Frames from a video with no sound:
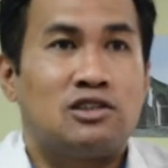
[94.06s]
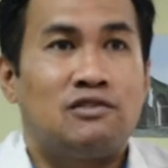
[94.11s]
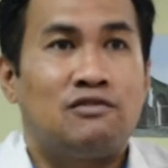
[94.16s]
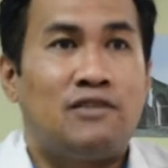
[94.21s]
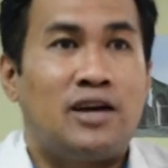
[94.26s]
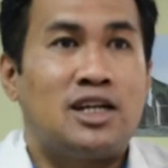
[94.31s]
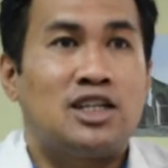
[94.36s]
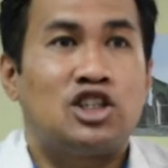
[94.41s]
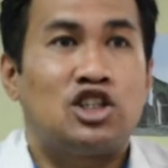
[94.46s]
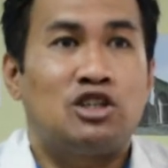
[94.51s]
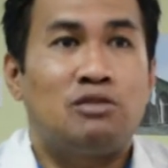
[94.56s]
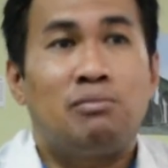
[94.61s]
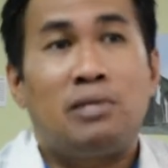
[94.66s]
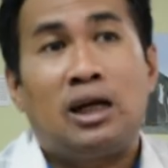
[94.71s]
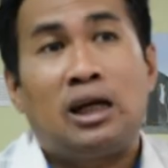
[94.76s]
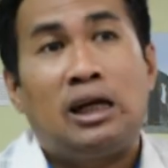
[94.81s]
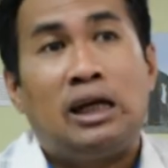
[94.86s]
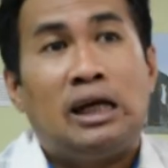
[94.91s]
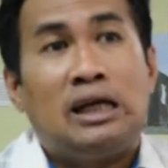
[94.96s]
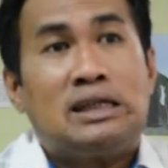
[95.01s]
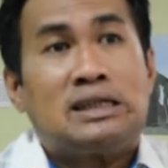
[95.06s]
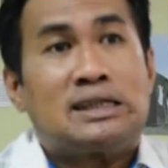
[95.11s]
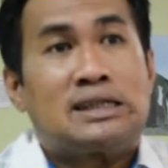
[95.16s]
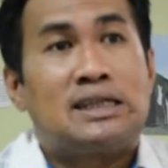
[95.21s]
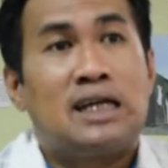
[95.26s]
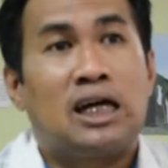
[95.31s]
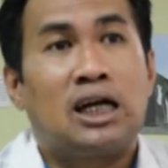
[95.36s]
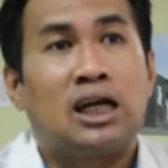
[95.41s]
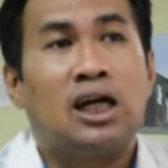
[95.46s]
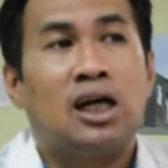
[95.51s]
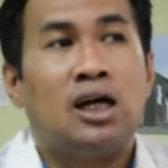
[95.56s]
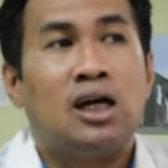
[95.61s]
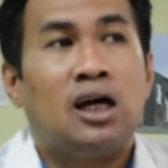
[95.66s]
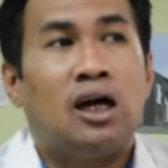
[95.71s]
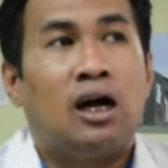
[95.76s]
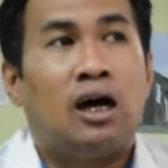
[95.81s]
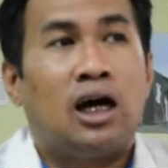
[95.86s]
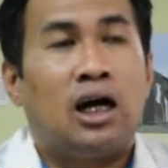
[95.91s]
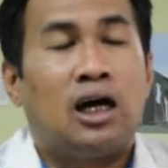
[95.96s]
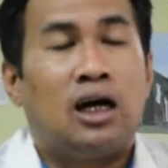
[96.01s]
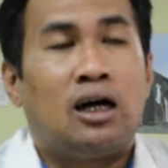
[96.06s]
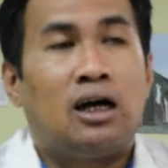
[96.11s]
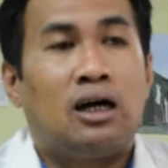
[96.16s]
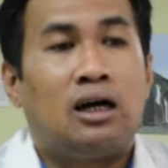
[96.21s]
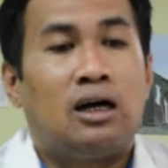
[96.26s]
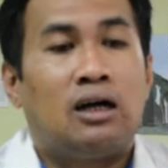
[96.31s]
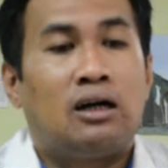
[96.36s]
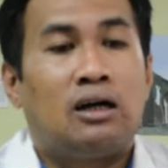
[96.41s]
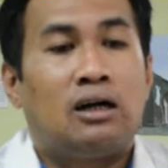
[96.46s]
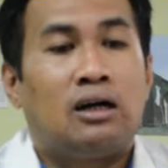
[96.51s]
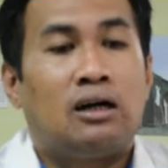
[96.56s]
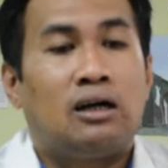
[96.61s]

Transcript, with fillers: Convention mandates that uh,